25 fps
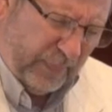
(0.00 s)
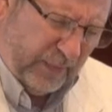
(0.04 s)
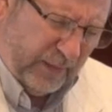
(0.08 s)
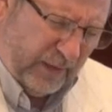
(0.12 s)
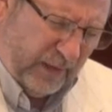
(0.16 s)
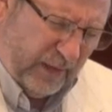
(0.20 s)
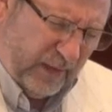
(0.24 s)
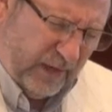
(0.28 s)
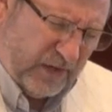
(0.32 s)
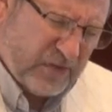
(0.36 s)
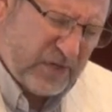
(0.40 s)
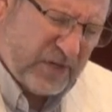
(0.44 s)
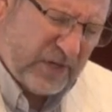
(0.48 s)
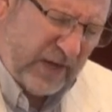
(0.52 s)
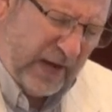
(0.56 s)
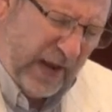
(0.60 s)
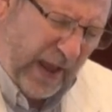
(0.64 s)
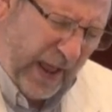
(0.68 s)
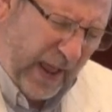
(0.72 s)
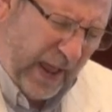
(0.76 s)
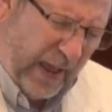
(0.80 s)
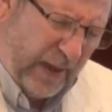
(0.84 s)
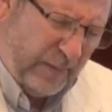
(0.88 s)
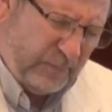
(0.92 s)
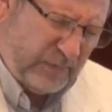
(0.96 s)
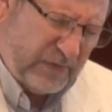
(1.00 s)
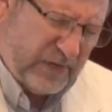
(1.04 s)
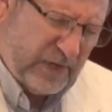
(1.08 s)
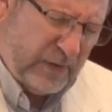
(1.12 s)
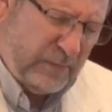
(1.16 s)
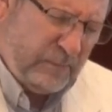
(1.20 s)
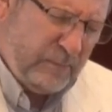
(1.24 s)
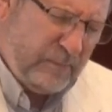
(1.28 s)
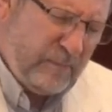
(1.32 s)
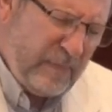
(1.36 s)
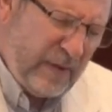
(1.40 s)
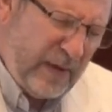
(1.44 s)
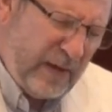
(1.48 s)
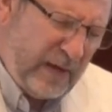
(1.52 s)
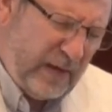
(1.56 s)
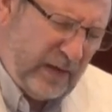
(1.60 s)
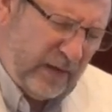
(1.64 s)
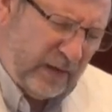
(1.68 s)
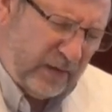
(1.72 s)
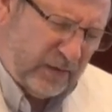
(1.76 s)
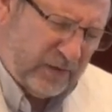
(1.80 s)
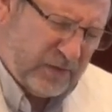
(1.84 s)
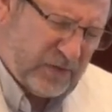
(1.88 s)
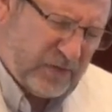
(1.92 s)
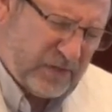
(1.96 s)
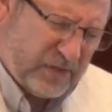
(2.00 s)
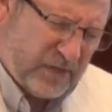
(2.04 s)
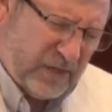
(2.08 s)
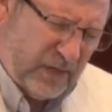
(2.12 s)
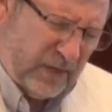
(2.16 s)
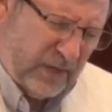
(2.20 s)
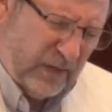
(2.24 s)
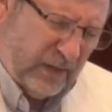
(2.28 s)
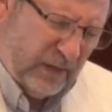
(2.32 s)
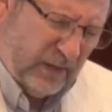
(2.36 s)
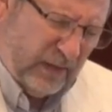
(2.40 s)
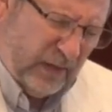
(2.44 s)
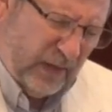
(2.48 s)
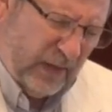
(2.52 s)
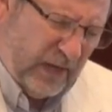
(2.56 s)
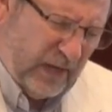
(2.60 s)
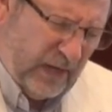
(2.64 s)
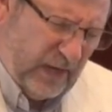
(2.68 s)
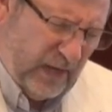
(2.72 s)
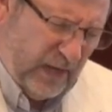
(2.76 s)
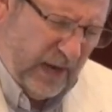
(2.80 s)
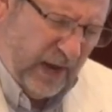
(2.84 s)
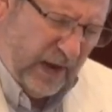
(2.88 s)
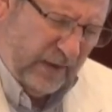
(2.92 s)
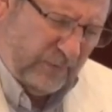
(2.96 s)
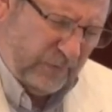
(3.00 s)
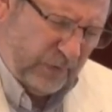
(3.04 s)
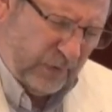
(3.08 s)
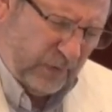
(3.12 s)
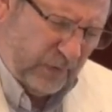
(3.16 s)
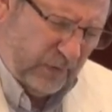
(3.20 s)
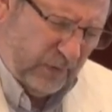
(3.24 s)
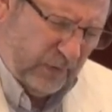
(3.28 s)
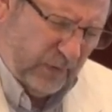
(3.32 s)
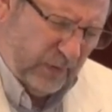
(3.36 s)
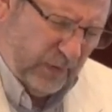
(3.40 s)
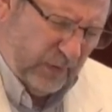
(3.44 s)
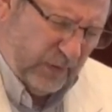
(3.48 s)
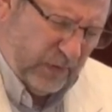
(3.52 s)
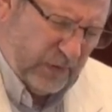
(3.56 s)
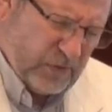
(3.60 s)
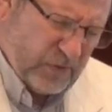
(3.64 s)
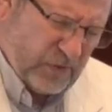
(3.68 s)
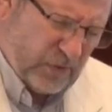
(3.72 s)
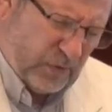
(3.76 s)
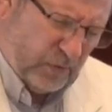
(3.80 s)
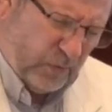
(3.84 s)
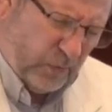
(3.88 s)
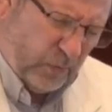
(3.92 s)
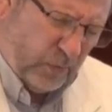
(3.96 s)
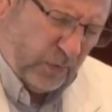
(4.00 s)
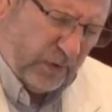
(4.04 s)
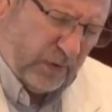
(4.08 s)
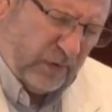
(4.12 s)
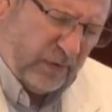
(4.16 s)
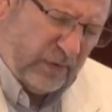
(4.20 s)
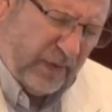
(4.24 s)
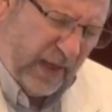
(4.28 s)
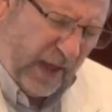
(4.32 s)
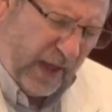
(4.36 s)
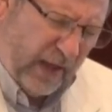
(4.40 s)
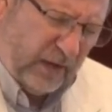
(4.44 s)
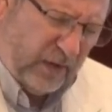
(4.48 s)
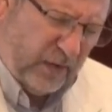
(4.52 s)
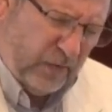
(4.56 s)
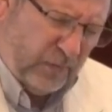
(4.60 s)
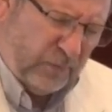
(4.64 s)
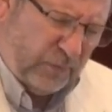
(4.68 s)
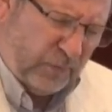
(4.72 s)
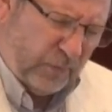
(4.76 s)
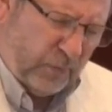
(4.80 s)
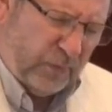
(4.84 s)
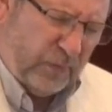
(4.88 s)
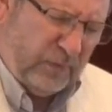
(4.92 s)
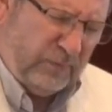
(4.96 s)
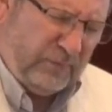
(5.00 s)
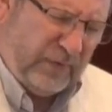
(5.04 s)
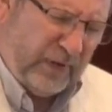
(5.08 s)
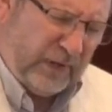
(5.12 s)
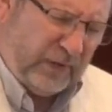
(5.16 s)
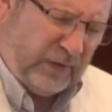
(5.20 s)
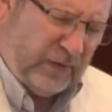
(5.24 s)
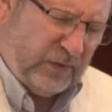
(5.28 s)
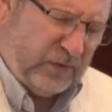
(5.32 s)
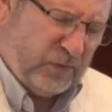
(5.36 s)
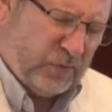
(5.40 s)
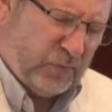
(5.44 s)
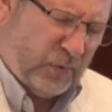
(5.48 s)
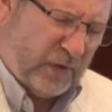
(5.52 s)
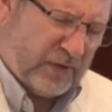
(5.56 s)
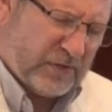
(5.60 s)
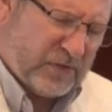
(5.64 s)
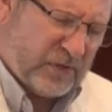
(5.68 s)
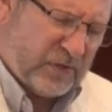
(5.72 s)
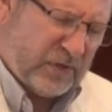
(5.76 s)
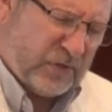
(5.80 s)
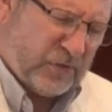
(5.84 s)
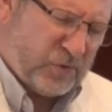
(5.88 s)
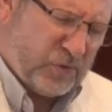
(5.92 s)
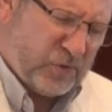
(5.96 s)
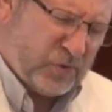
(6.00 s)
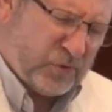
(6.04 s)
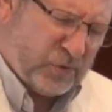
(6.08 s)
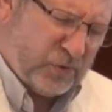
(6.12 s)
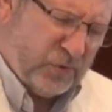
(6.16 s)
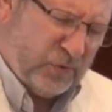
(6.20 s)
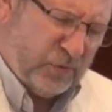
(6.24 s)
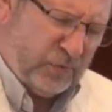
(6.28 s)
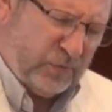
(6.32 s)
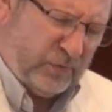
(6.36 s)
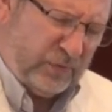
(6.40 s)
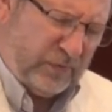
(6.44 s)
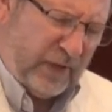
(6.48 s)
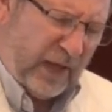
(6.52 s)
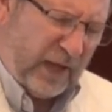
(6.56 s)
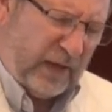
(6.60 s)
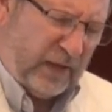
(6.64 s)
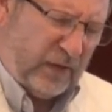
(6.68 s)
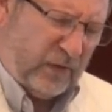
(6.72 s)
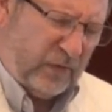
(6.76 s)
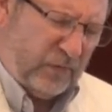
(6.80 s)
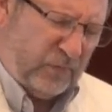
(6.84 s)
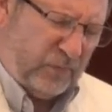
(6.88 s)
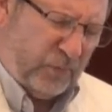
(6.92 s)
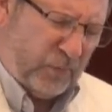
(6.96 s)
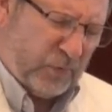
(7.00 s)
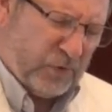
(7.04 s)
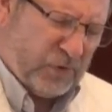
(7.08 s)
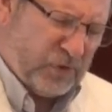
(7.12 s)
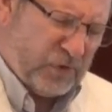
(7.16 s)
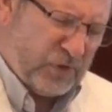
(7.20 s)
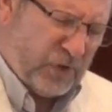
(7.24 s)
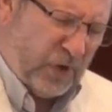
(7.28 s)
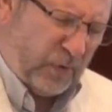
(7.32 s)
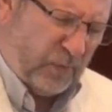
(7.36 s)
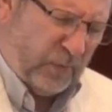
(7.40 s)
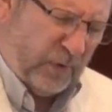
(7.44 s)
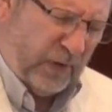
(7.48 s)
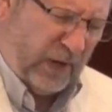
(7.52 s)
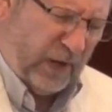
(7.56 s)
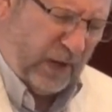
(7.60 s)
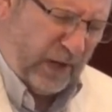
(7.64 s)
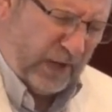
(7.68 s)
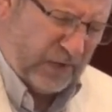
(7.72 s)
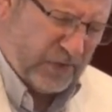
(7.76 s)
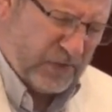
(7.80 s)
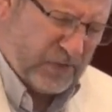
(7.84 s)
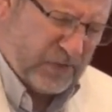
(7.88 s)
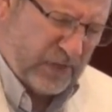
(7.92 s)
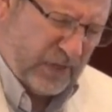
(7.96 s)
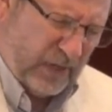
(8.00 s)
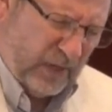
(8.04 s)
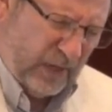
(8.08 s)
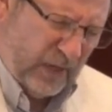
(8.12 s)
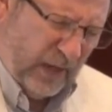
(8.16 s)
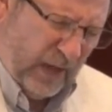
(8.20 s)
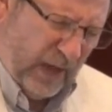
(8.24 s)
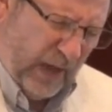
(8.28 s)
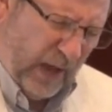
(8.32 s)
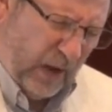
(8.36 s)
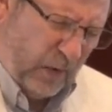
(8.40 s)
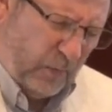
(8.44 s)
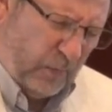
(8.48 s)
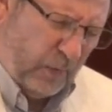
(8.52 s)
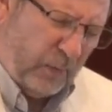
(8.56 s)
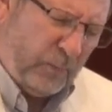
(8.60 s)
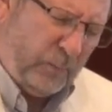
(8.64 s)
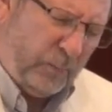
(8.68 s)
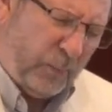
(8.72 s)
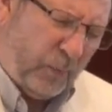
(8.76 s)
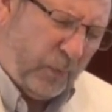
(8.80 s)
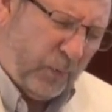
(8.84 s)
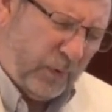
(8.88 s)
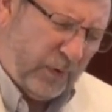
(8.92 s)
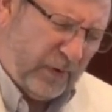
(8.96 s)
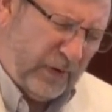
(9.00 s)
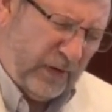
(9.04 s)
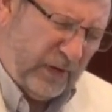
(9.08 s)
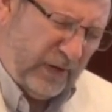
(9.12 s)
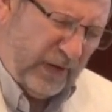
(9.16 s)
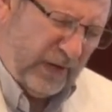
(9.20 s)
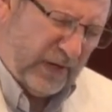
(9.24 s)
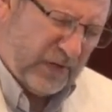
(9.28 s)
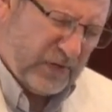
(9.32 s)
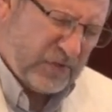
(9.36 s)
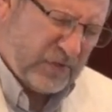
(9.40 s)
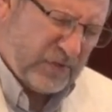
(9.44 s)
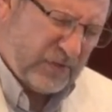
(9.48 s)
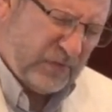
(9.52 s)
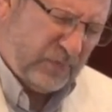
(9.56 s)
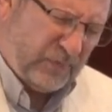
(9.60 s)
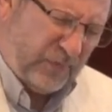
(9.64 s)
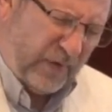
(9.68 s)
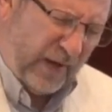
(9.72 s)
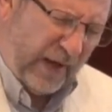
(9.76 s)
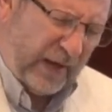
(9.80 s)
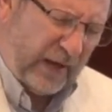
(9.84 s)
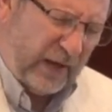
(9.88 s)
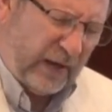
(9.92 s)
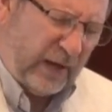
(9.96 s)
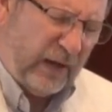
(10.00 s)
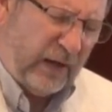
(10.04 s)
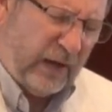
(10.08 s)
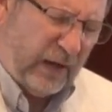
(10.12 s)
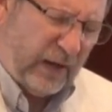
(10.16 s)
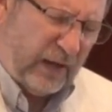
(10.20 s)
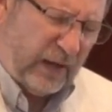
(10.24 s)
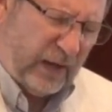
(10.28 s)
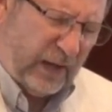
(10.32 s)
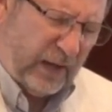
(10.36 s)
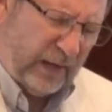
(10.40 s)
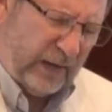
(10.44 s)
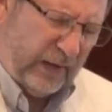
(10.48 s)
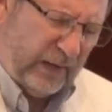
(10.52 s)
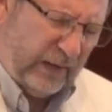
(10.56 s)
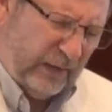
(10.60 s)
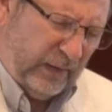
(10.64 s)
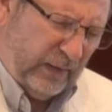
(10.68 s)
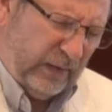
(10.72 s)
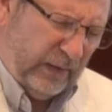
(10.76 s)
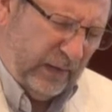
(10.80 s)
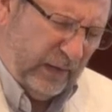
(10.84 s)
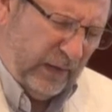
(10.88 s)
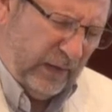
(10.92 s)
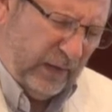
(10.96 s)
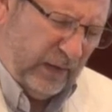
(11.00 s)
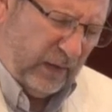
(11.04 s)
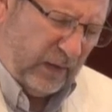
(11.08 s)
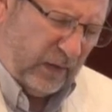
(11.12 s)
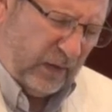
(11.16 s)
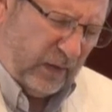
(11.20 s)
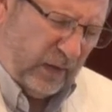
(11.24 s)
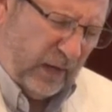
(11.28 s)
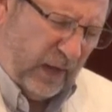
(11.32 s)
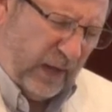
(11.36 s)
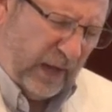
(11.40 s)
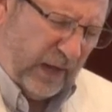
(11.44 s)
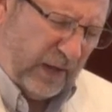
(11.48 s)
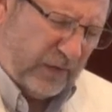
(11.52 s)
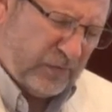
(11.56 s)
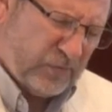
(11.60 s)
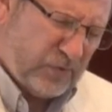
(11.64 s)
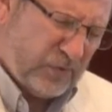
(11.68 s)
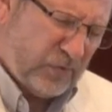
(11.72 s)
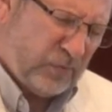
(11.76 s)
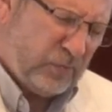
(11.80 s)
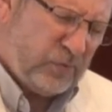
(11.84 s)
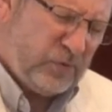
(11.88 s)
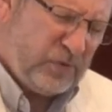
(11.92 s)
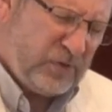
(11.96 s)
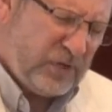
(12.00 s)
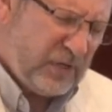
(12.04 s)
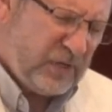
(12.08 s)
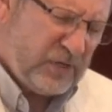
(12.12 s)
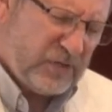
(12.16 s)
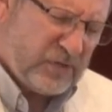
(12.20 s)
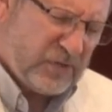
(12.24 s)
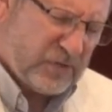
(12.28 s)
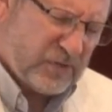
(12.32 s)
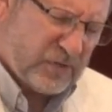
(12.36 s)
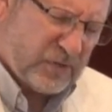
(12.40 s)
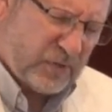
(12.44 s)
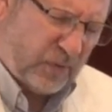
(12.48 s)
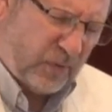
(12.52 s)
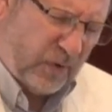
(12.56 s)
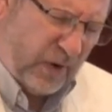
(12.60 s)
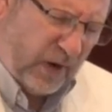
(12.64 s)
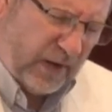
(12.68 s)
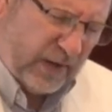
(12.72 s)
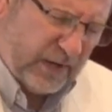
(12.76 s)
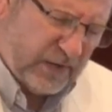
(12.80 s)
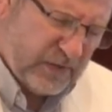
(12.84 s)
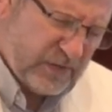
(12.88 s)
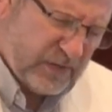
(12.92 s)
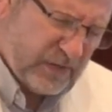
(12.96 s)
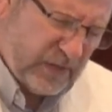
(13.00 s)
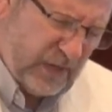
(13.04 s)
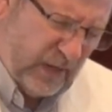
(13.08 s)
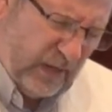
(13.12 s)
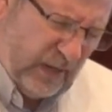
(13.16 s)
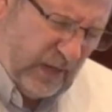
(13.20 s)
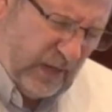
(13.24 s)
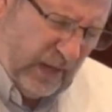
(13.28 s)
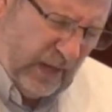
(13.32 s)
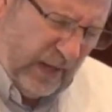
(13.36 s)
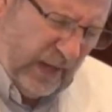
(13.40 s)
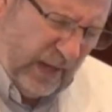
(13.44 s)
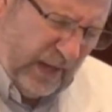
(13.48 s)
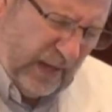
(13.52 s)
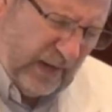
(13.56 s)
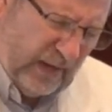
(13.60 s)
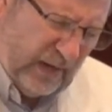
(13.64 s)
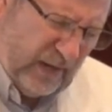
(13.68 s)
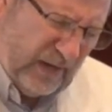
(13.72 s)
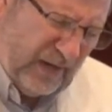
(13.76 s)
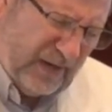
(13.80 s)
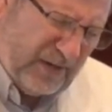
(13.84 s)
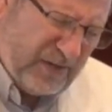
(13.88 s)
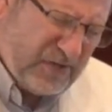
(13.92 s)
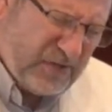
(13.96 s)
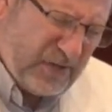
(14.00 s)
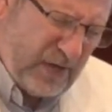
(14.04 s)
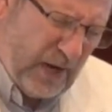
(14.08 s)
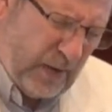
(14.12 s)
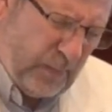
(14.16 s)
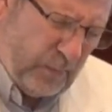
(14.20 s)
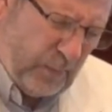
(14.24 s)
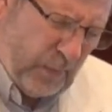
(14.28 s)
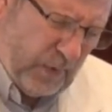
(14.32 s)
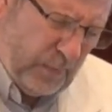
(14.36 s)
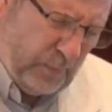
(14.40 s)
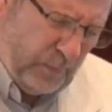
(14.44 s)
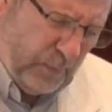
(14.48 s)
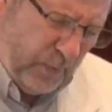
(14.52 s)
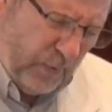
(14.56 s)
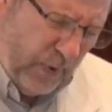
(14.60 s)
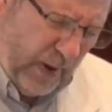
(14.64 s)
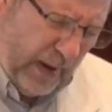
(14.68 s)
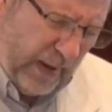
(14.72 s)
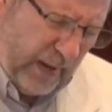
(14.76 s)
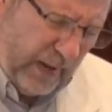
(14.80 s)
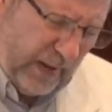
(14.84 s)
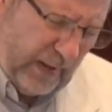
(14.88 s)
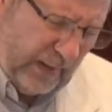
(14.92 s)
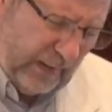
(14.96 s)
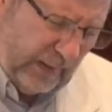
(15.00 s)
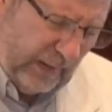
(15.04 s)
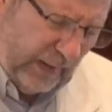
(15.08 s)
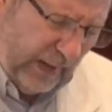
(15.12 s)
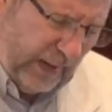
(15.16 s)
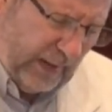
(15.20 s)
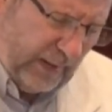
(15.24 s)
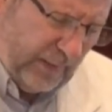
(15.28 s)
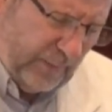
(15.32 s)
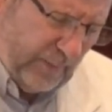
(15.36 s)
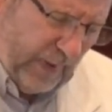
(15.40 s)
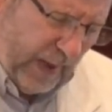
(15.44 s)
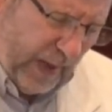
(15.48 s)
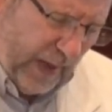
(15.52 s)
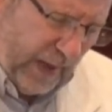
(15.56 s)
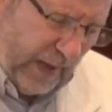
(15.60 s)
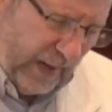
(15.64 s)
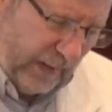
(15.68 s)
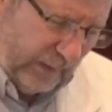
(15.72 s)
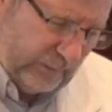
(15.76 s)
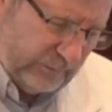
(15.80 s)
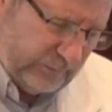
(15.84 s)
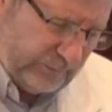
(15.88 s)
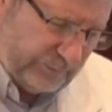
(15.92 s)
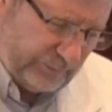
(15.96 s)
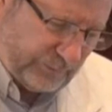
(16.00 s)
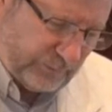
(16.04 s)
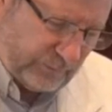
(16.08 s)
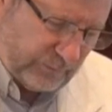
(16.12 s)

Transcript: It is an empty, meaningless endeavor. So, Lord, thank you for revealing to us this truth. Thank you for showing us how important it is to find God in our lives through Jesus Christ. And in his name we pray. Amen.